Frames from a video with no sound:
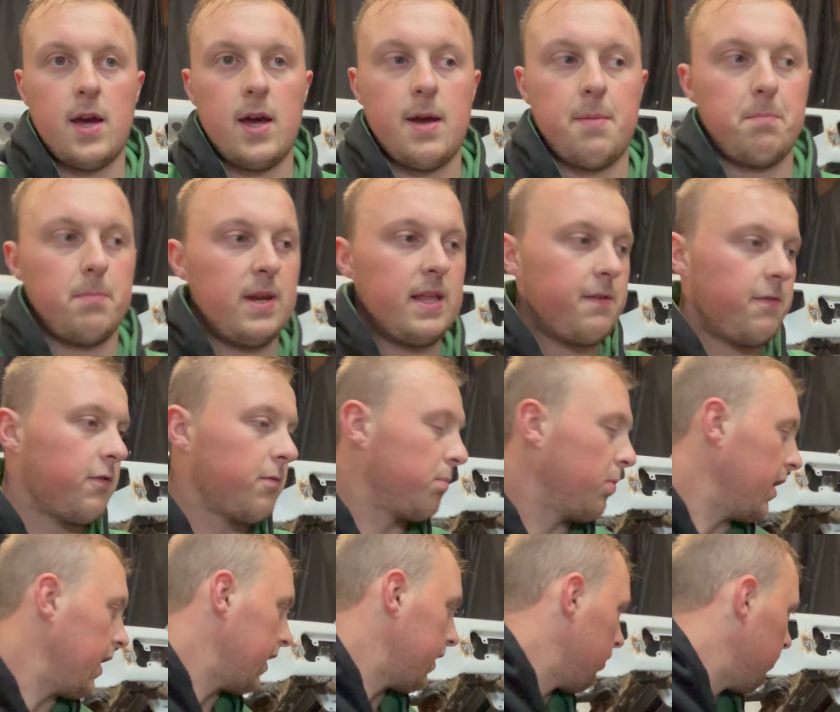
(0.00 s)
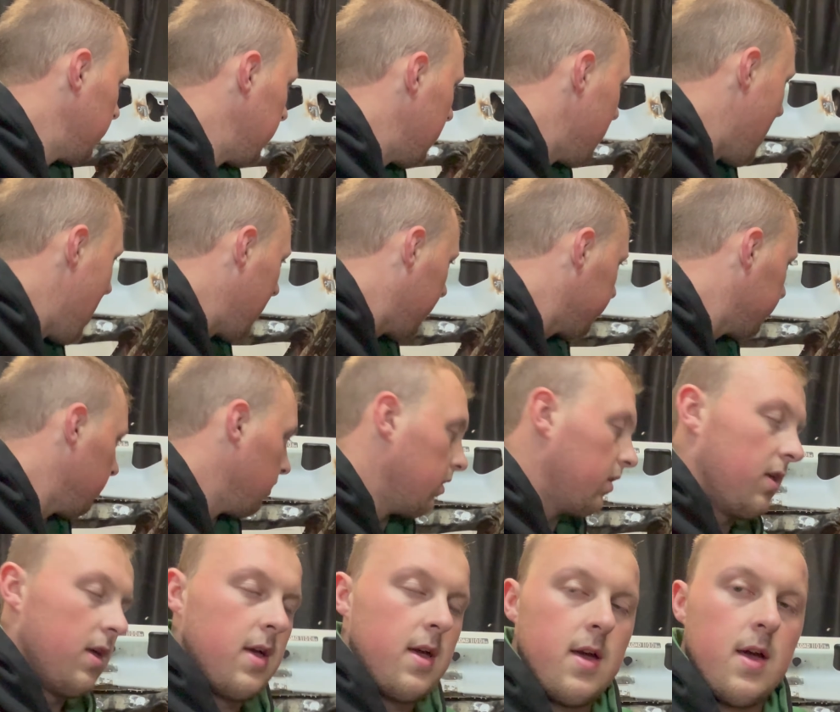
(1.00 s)
leaf spring and the rear
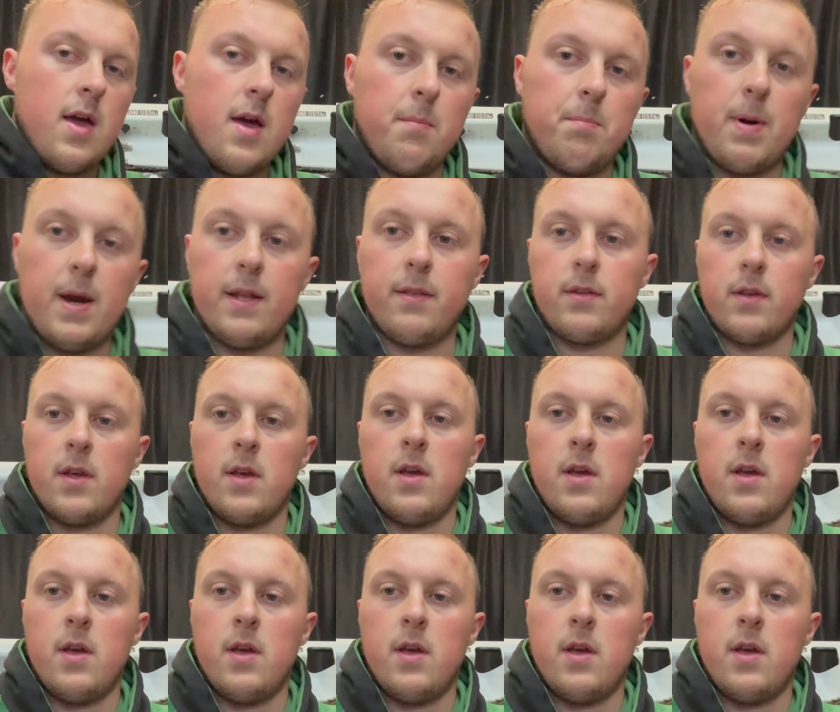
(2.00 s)
axle. But